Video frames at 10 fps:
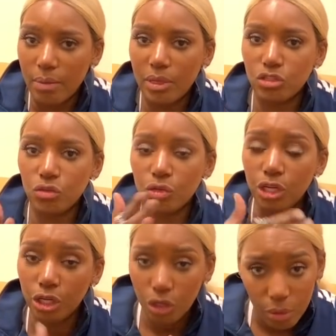But you
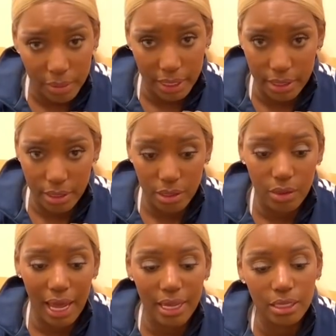human,
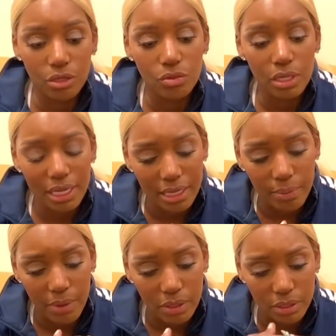okay? And then you look at
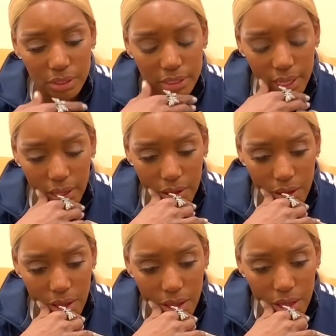the person and say,
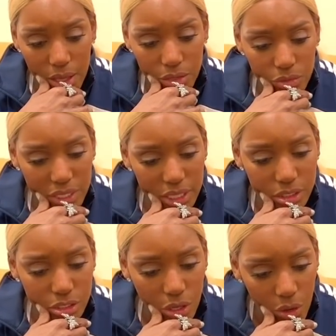you did
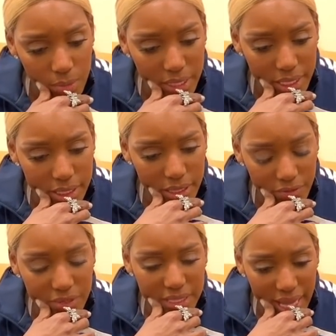so many
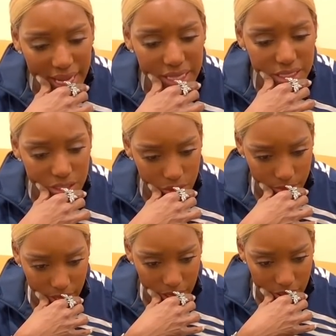different things to
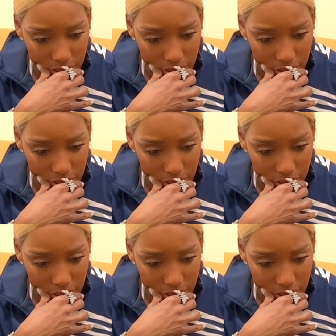me.